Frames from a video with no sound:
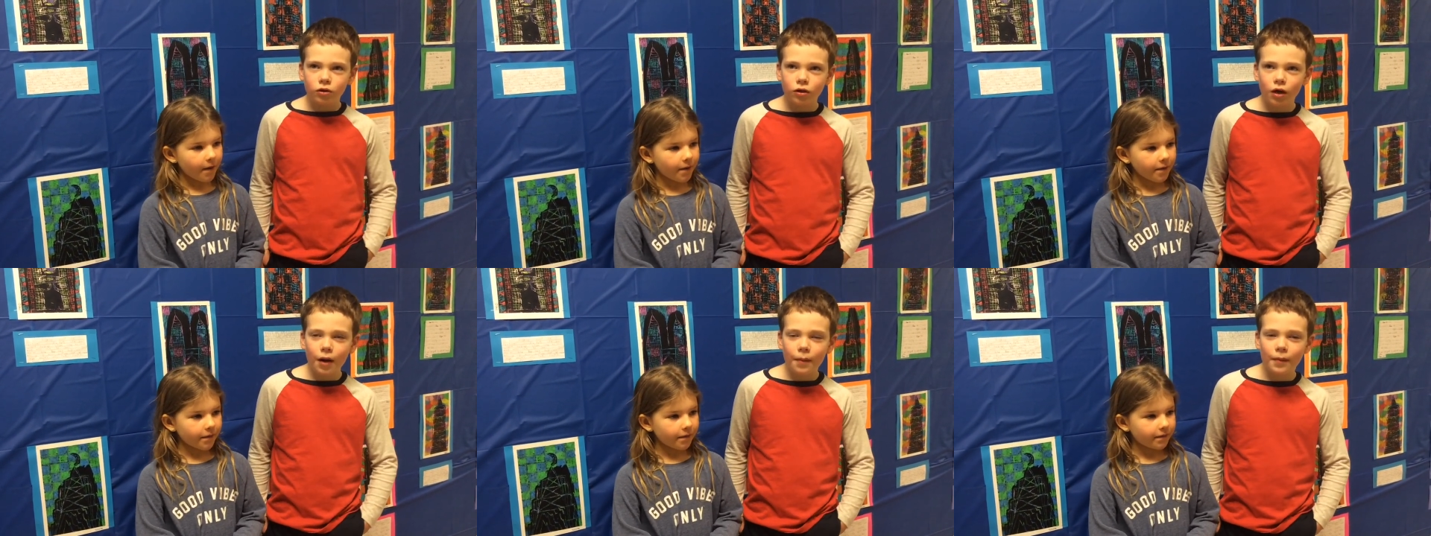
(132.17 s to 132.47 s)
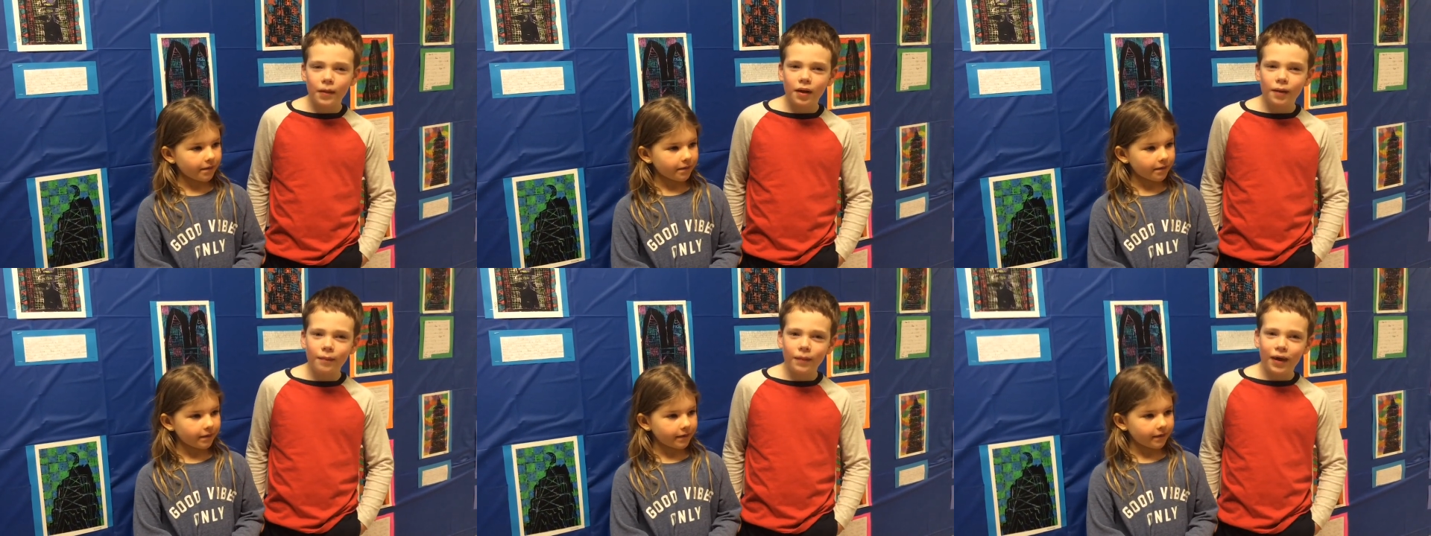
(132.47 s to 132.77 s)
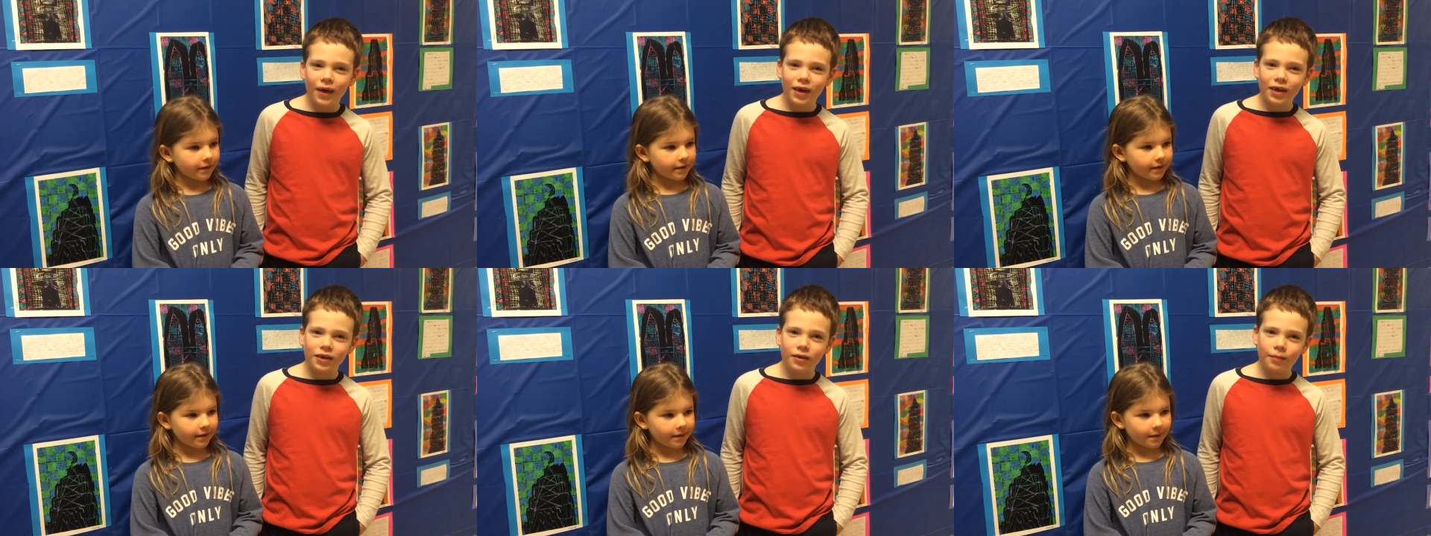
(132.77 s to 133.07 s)
Speaker 1: Drumming
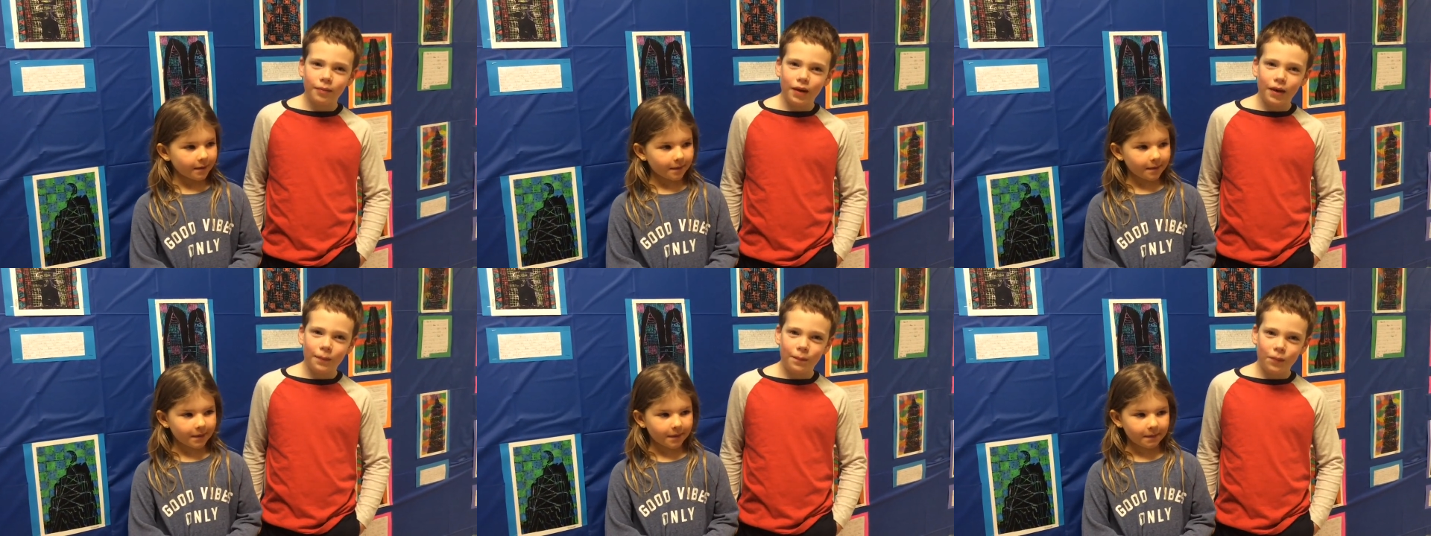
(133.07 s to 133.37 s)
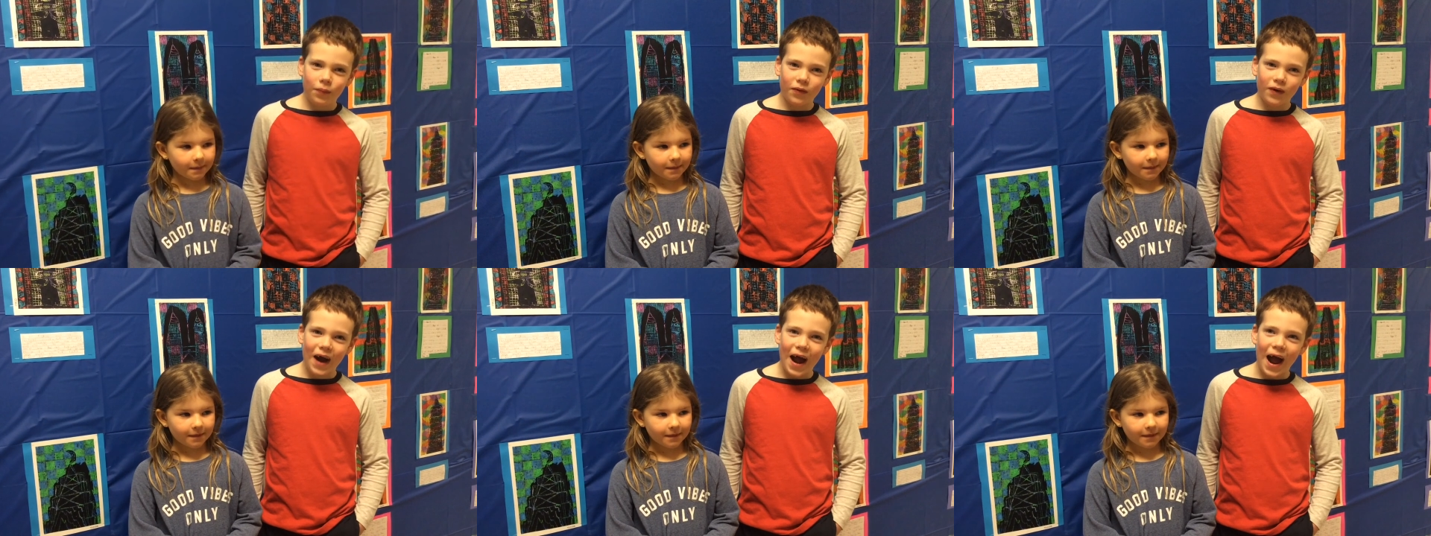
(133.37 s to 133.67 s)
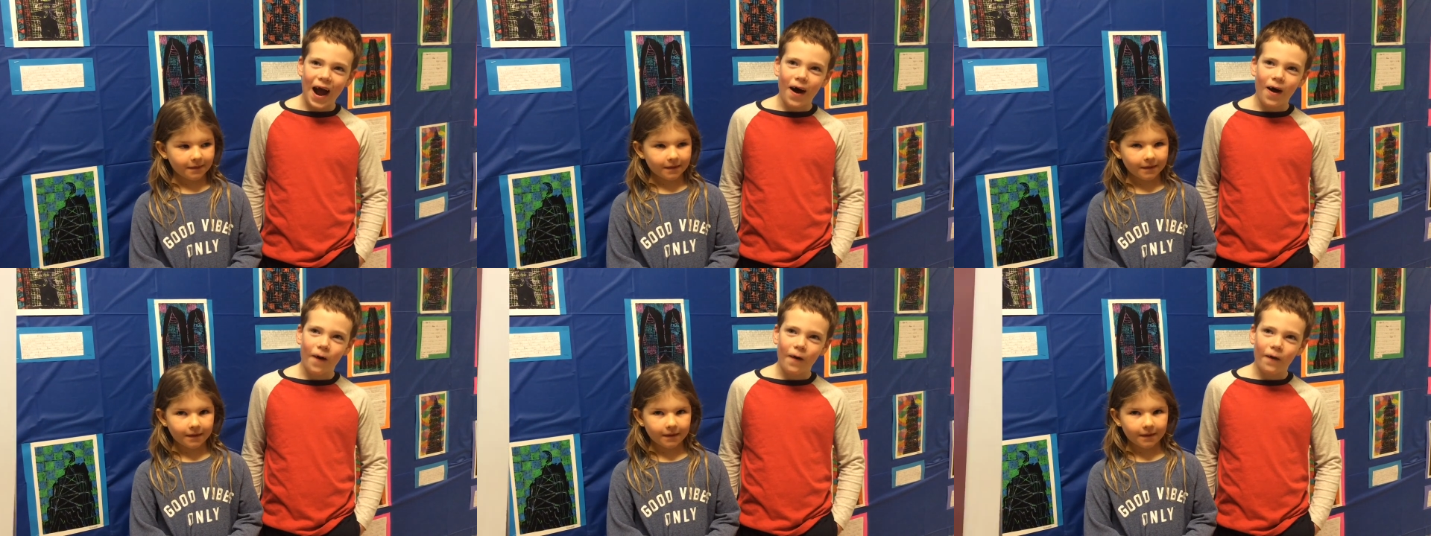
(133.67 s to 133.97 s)
makes me
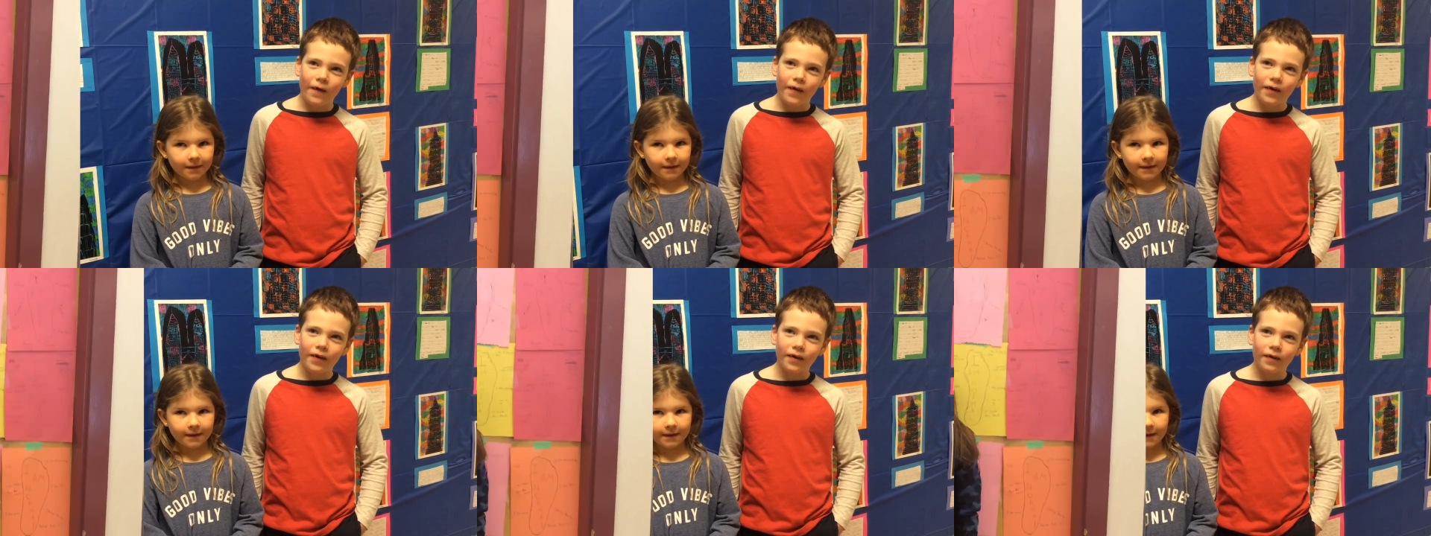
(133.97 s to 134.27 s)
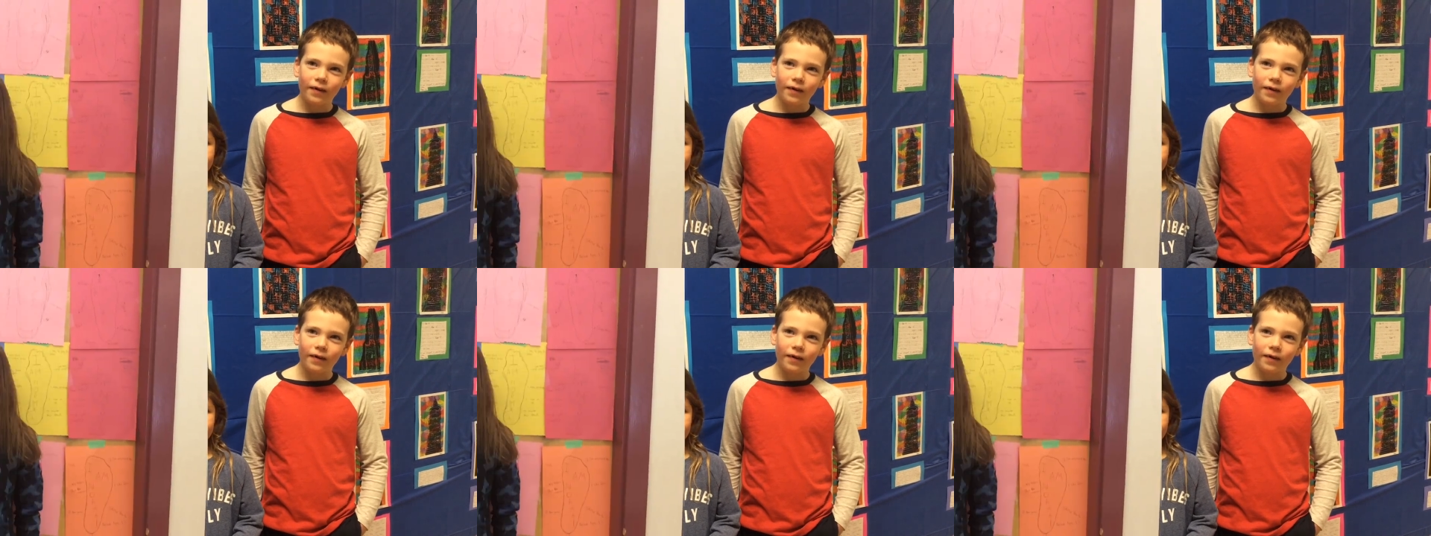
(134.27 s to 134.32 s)
proud.